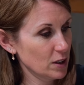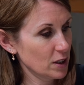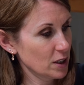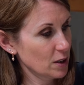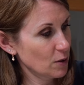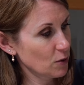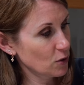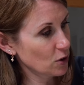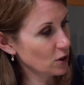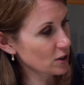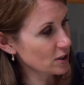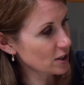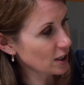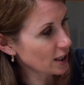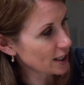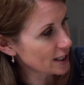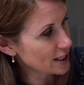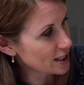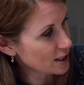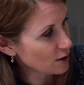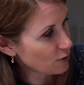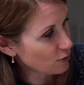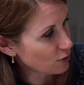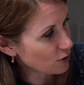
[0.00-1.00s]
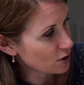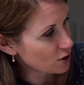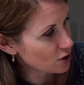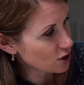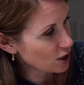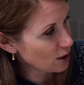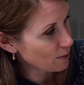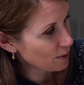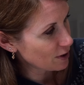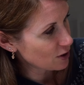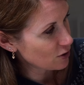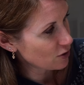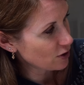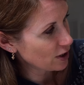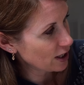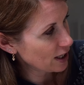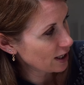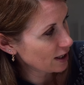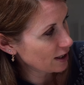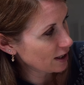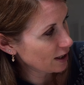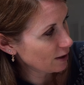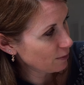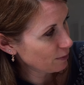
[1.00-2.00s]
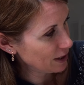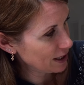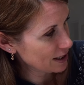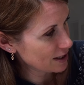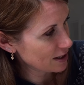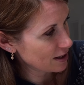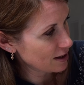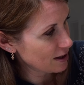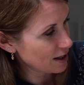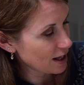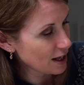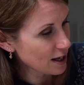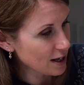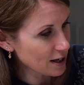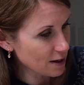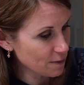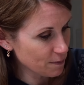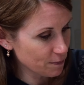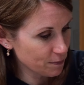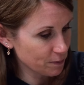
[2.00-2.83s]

We've got a slightly different geometric pattern there.